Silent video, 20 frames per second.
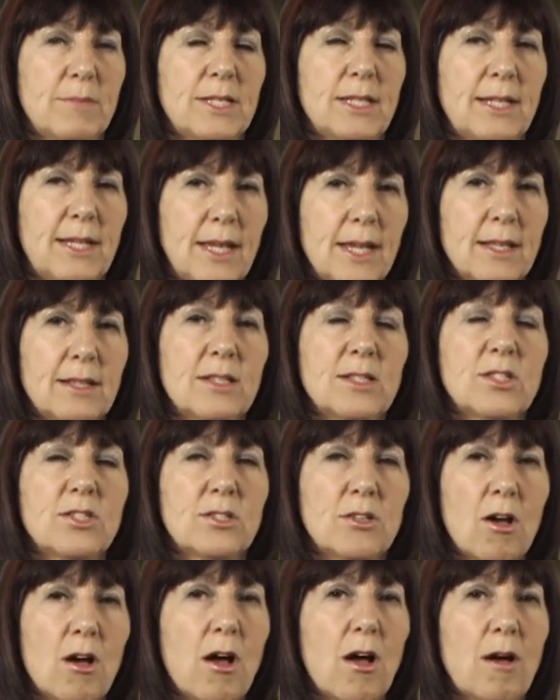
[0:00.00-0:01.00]
Again, the
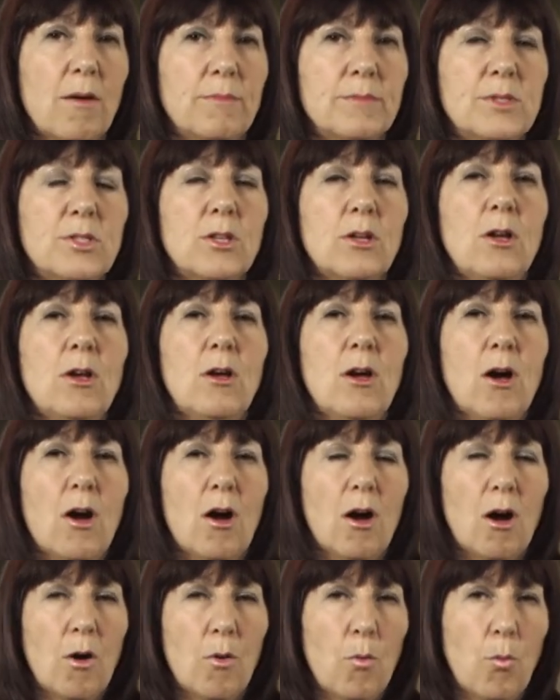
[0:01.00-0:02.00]
Psalms
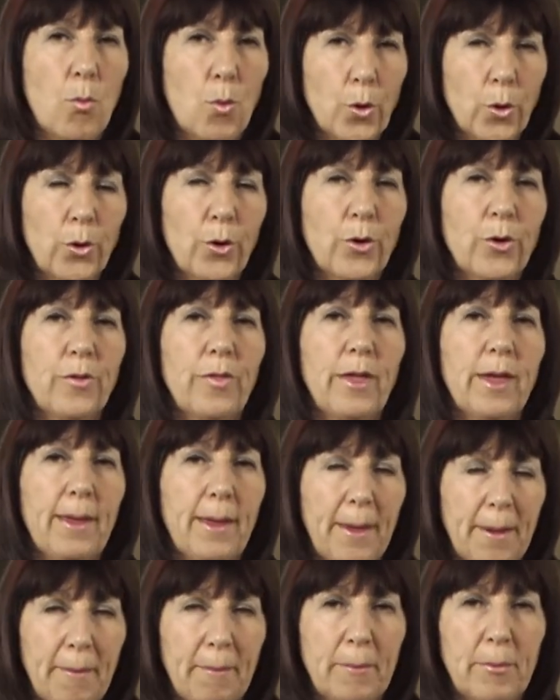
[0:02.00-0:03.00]
were the
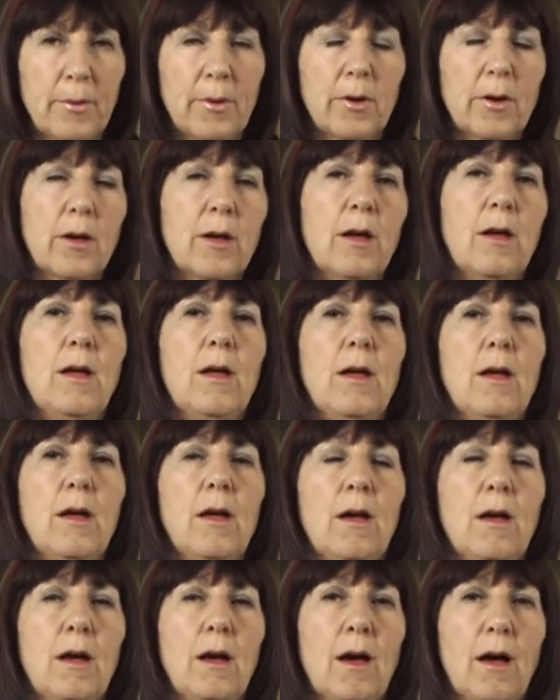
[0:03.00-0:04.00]
hymn book
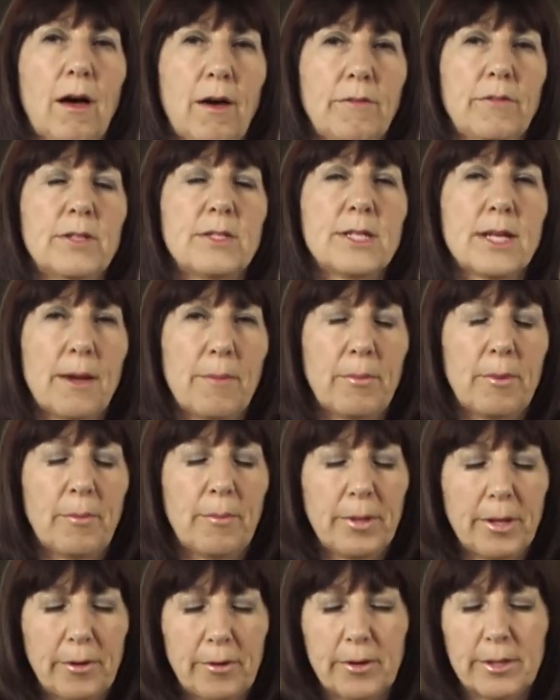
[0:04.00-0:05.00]
of the temple
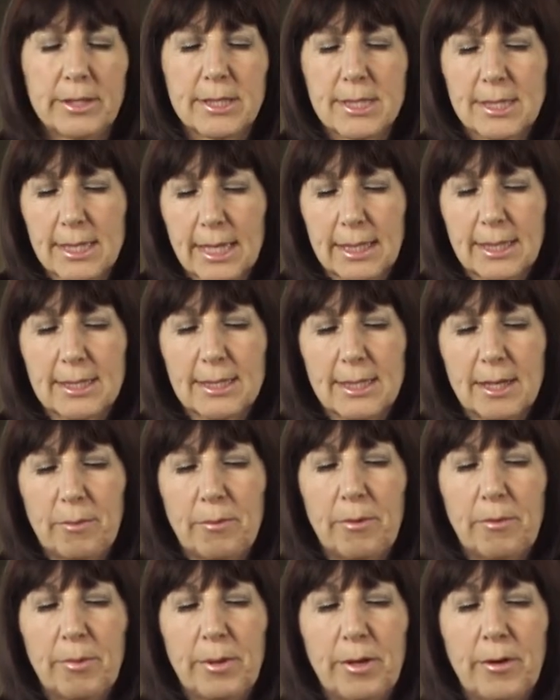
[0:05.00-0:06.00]
period, the Second
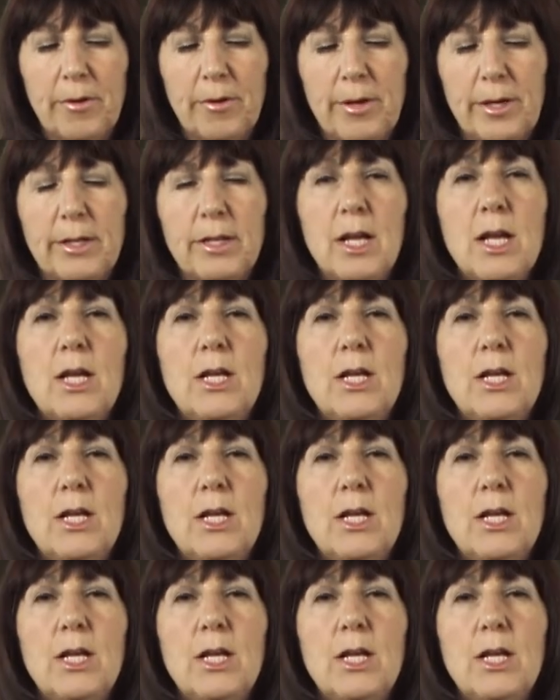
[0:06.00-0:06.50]
Temple period.